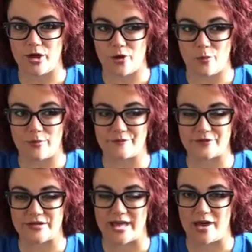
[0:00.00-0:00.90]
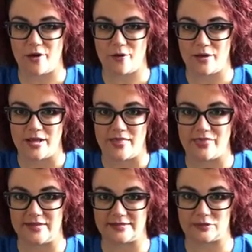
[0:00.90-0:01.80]
know. But for now,
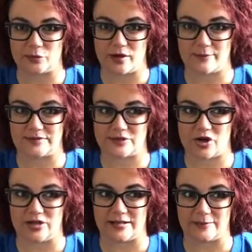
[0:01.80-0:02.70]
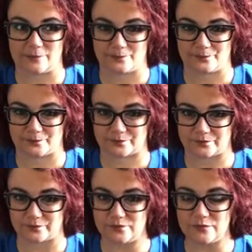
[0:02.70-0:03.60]
this is where I'm starting.
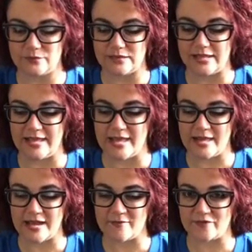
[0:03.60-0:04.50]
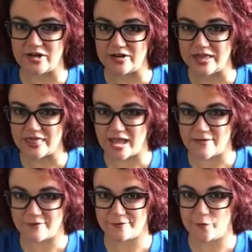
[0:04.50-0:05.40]
And I'm very
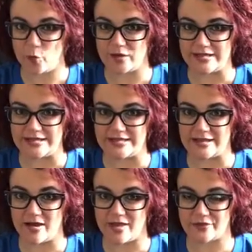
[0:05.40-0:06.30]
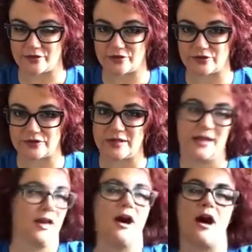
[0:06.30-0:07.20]
thankful for indie authors,
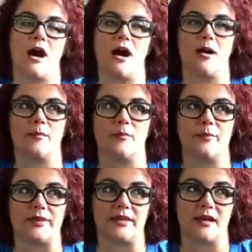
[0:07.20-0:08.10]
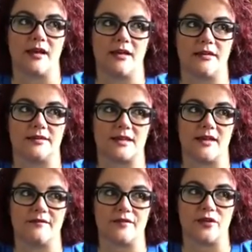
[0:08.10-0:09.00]
because
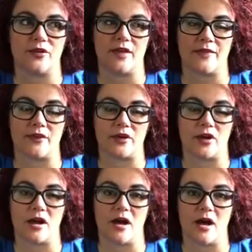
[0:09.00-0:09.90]
I feel that they're